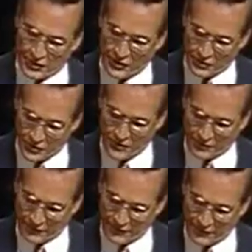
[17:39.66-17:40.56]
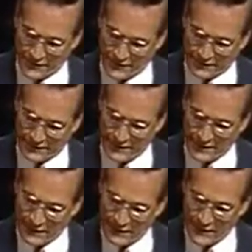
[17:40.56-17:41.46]
the historical fact.
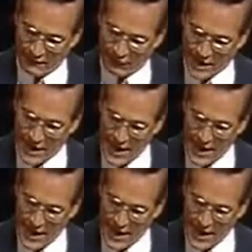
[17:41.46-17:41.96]
For